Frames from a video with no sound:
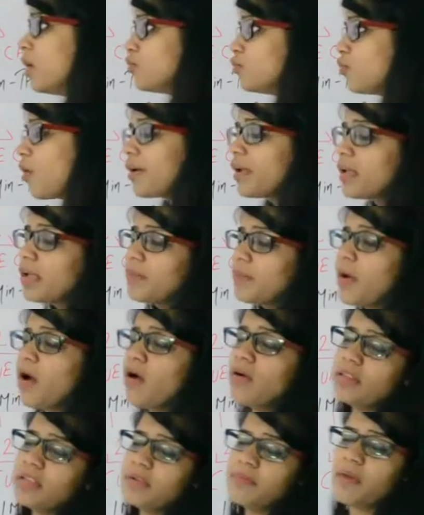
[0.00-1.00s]
Talking
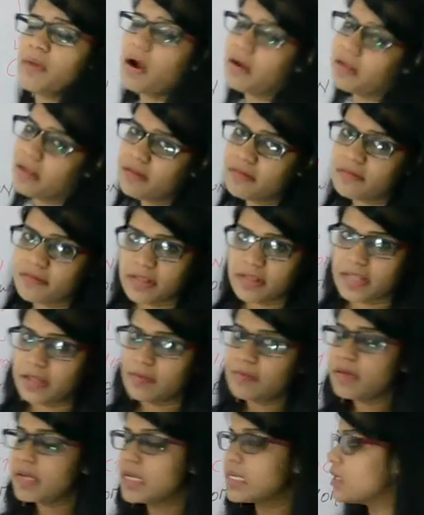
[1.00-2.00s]
about the marking
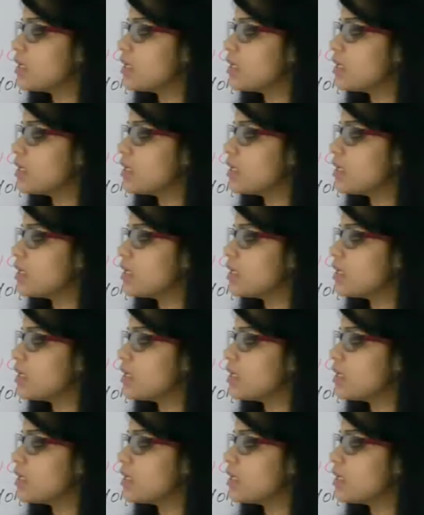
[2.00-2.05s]
scheme, it